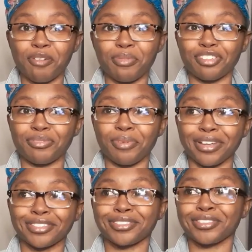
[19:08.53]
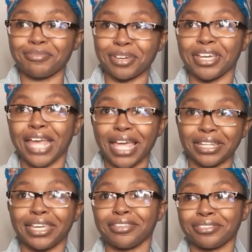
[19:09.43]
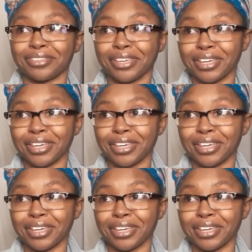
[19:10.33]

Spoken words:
which was to read at least